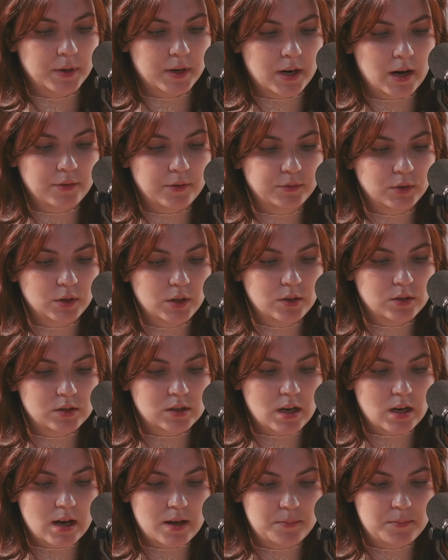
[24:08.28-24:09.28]
But after
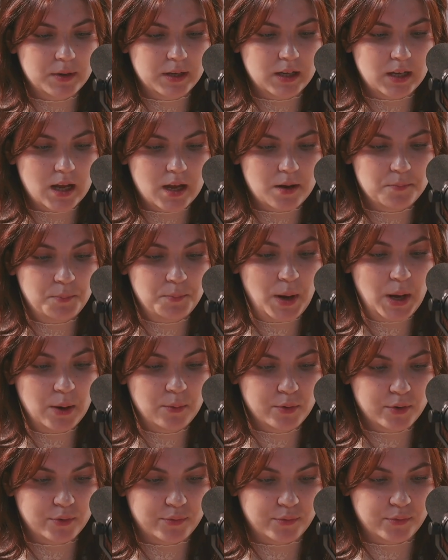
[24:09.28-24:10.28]
Uzziah became
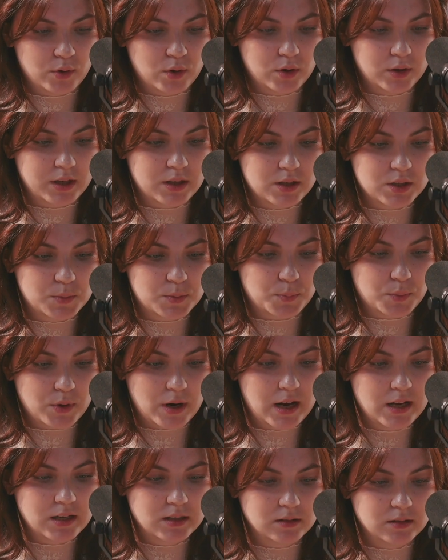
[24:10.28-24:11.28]
powerful, his
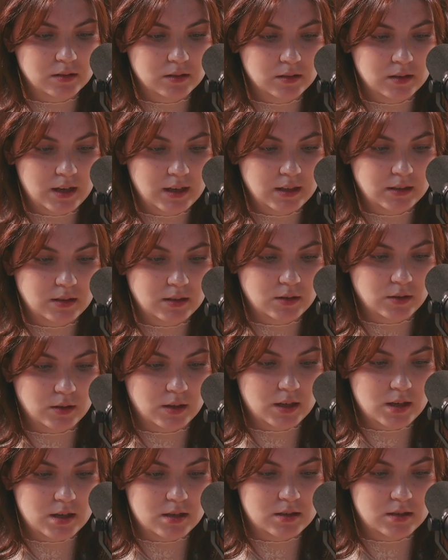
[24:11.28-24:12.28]
pride led
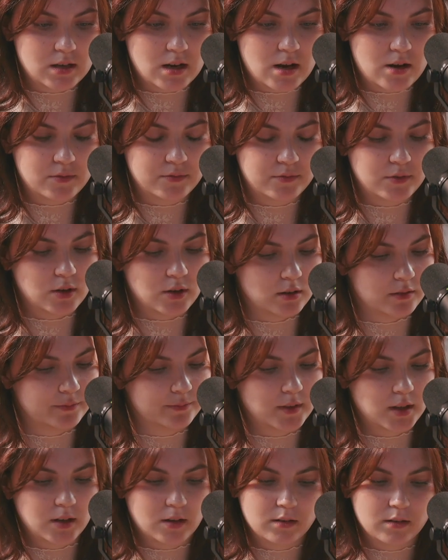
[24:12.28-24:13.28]
to his
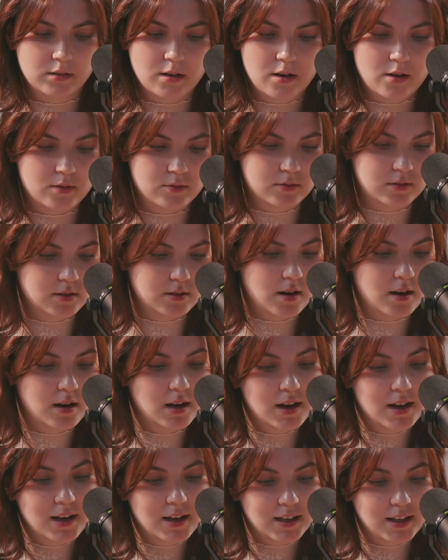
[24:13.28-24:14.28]
downfall. There it goes.
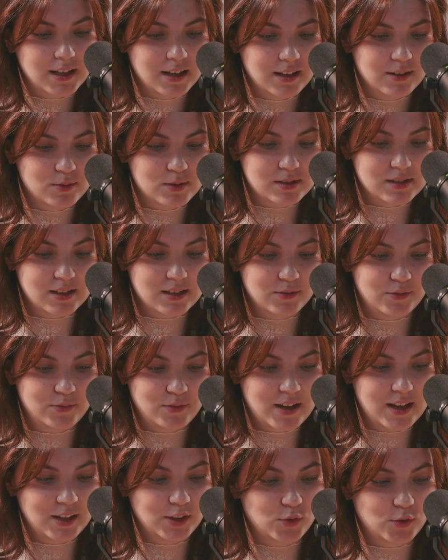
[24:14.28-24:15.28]
He was
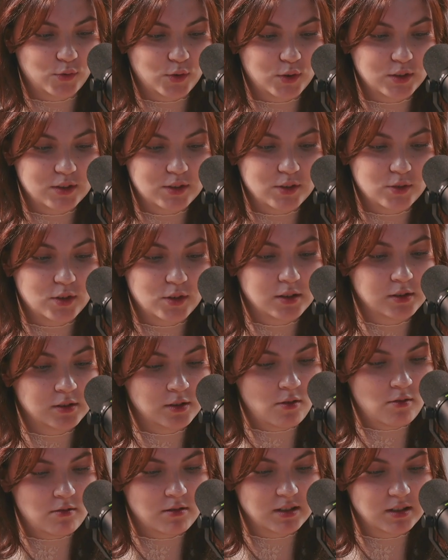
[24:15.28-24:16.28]
unfaithful to the
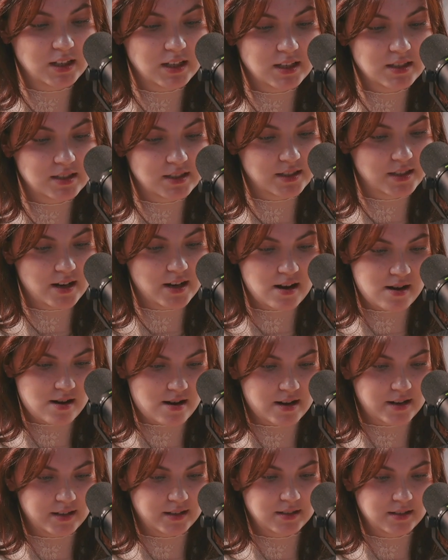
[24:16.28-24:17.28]
Lord his
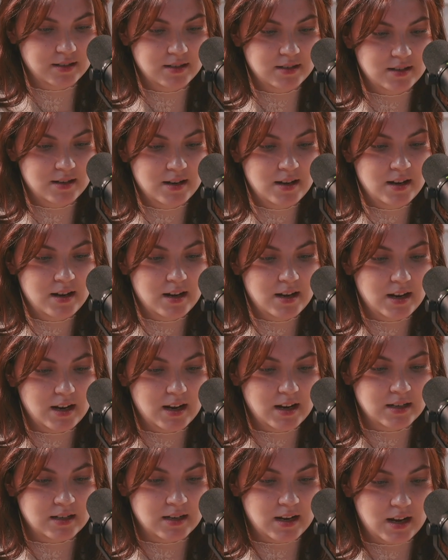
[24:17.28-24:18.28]
God,
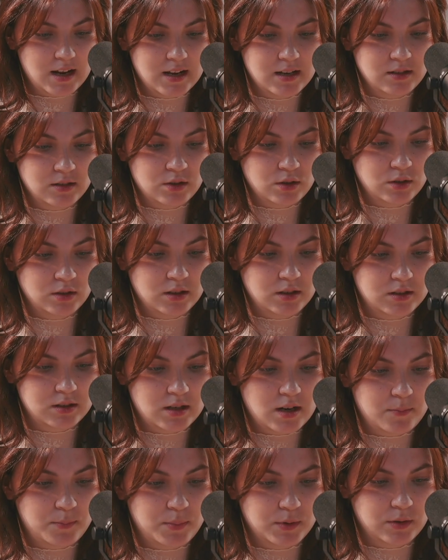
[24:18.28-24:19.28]
and entered the
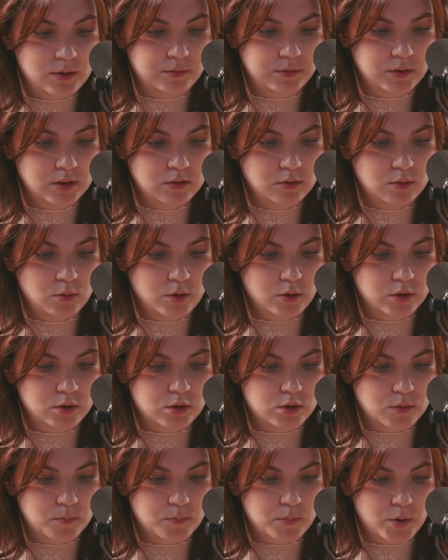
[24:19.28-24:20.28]
temple of the
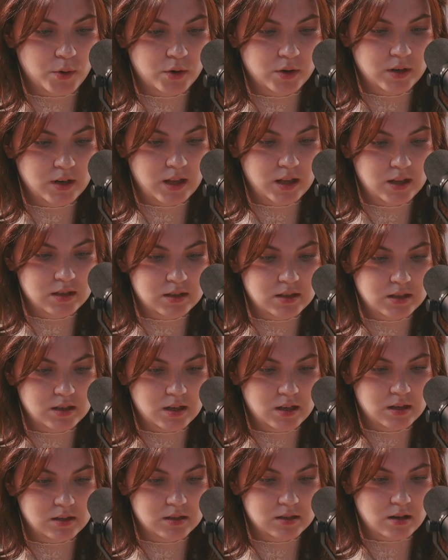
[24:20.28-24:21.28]
Lord to burn
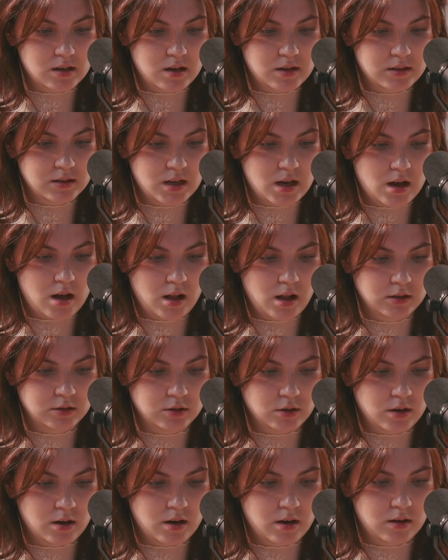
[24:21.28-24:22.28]
incense on the
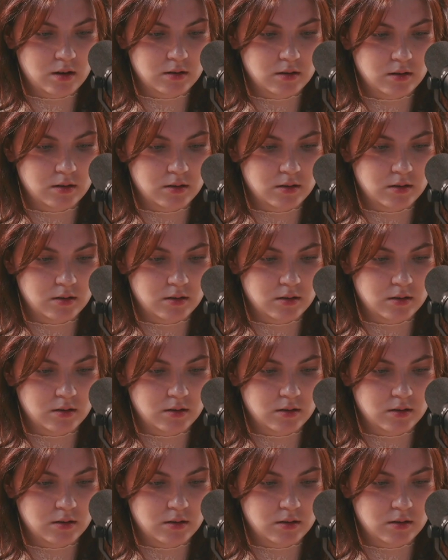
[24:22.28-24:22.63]
altar